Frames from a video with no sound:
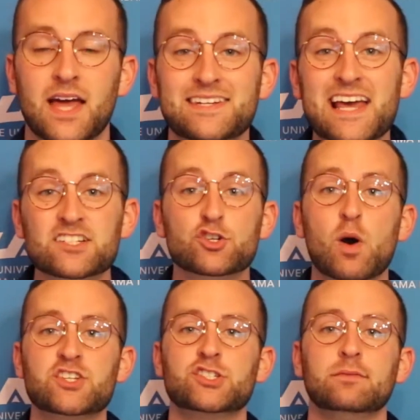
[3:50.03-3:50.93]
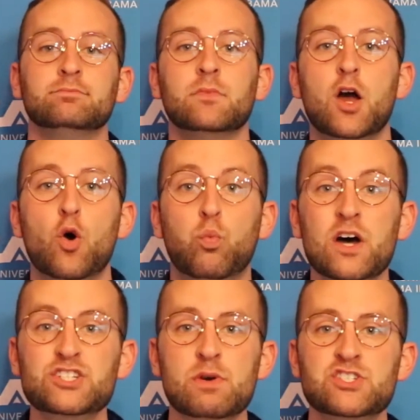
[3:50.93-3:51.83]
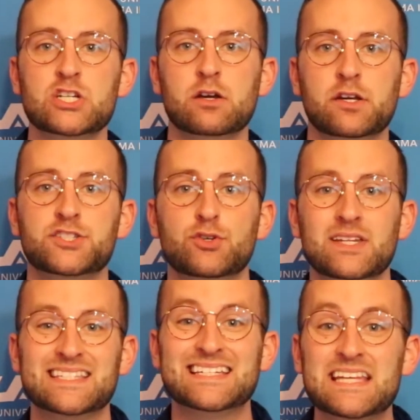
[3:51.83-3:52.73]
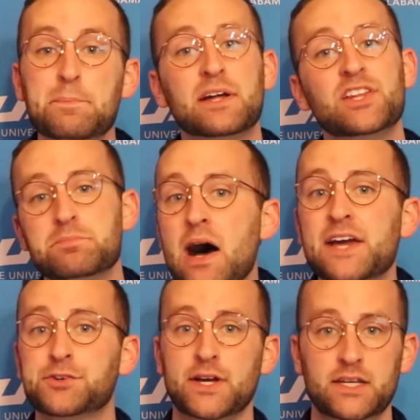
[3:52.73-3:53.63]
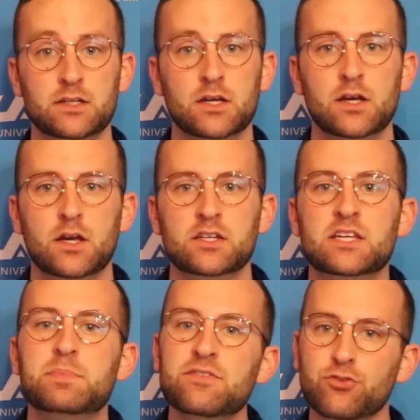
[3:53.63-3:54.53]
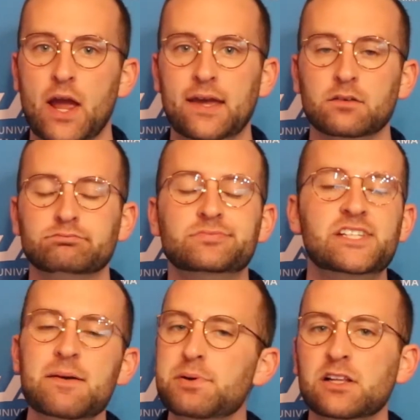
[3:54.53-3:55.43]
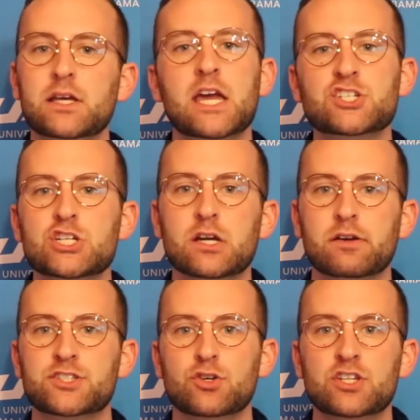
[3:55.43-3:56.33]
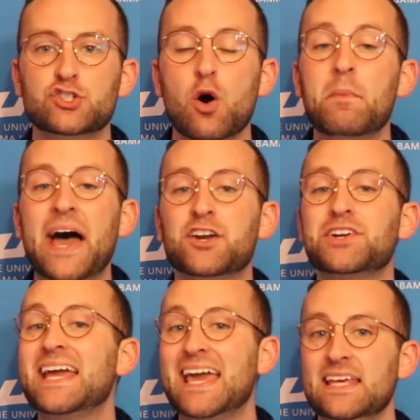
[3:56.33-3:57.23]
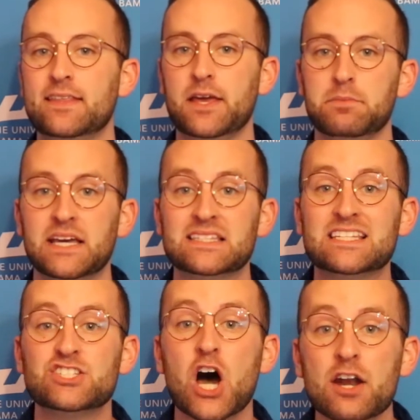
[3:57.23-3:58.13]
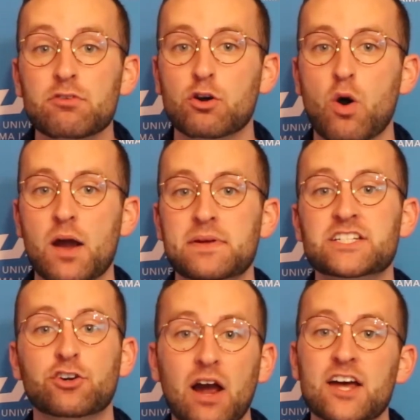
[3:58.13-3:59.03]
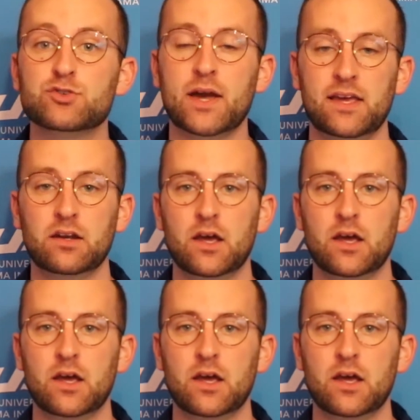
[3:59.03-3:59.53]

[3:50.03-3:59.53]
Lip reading: Next question, what do engineering students typically minor in? To be frank, typically engineering students don't minor in anything because it's not a requirement to graduate.